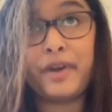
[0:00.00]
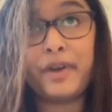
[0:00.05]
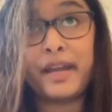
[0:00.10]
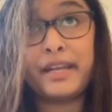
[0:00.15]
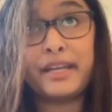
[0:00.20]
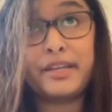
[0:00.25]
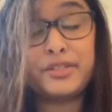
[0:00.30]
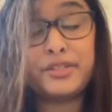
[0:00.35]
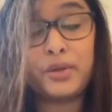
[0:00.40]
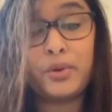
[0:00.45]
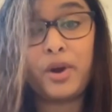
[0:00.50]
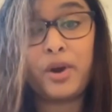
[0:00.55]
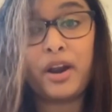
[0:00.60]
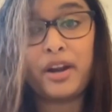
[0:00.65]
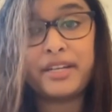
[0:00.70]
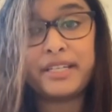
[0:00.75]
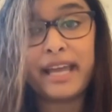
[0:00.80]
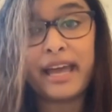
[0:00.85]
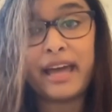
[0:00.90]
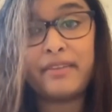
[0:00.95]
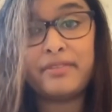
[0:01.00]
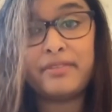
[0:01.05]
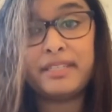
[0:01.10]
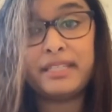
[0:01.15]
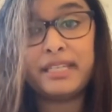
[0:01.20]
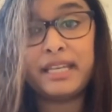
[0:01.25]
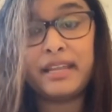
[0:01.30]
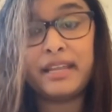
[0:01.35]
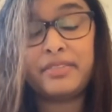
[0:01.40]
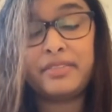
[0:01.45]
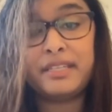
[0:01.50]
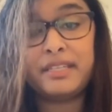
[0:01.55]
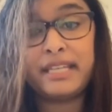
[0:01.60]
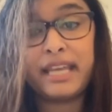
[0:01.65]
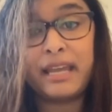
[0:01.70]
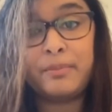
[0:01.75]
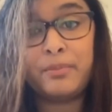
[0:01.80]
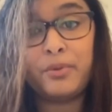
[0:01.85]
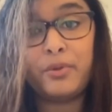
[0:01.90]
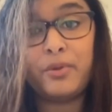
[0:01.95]
fighting so hard to have a seat at the
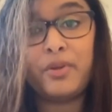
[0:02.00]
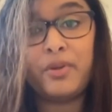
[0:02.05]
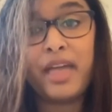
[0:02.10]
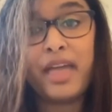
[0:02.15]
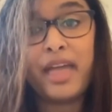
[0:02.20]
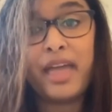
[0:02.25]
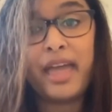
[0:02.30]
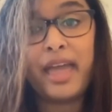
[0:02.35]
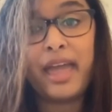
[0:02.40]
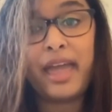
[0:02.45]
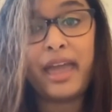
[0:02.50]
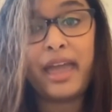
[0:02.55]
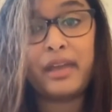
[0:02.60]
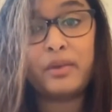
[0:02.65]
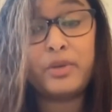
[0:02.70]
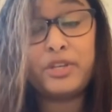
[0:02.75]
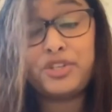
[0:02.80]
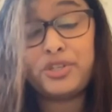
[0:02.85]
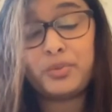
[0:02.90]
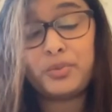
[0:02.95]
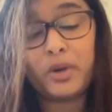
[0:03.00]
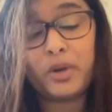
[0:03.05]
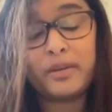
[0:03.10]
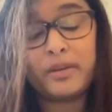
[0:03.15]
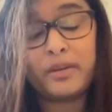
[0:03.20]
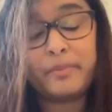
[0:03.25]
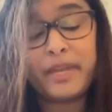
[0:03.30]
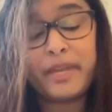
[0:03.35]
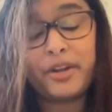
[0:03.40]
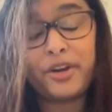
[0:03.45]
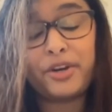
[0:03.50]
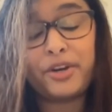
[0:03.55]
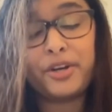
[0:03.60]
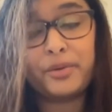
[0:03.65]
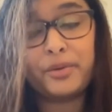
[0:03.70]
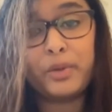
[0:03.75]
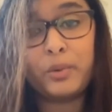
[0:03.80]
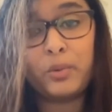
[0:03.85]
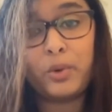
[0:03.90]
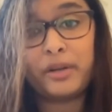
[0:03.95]
table, and we just want to be
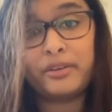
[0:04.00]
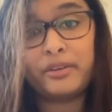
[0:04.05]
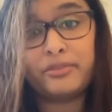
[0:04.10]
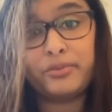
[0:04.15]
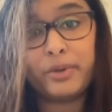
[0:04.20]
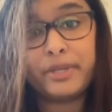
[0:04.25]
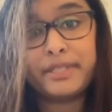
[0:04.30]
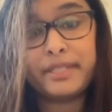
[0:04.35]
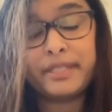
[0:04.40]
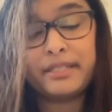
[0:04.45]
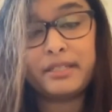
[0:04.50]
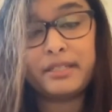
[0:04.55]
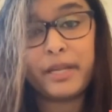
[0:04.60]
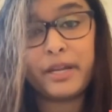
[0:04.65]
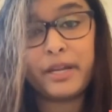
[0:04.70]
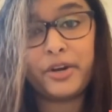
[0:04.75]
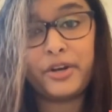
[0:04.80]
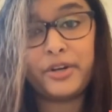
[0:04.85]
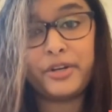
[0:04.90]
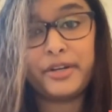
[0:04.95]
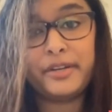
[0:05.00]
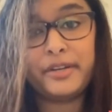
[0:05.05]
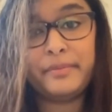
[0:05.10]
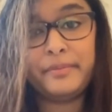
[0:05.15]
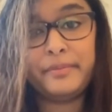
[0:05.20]
heard. We want our voices to be heard.